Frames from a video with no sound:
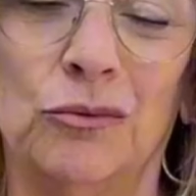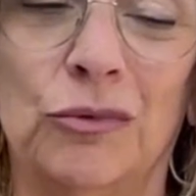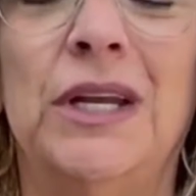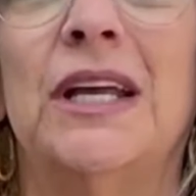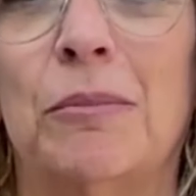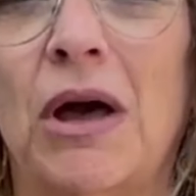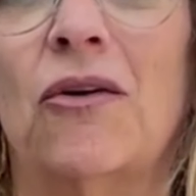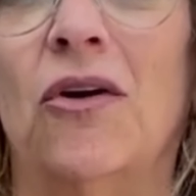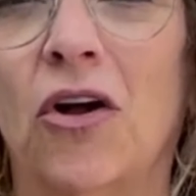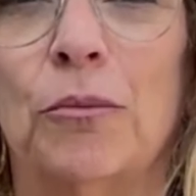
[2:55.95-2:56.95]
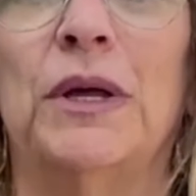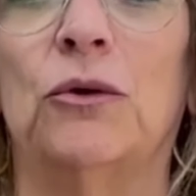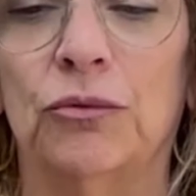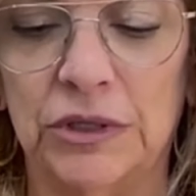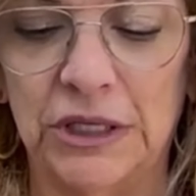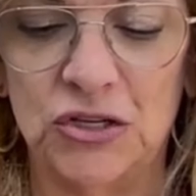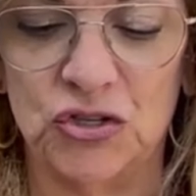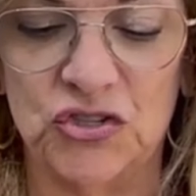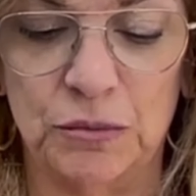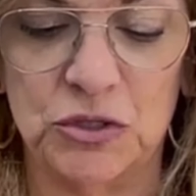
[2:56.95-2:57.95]
reading about karmic
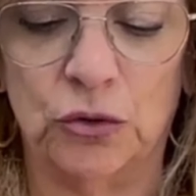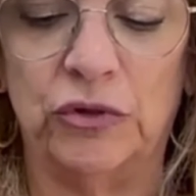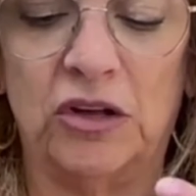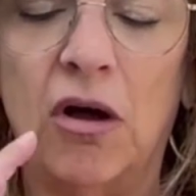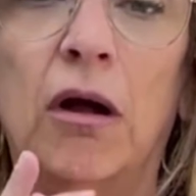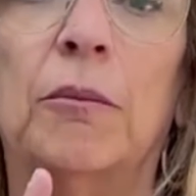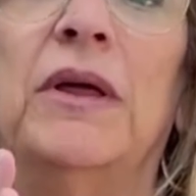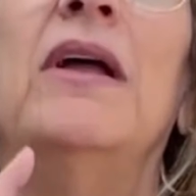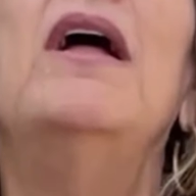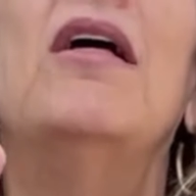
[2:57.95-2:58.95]
relationships, or the karma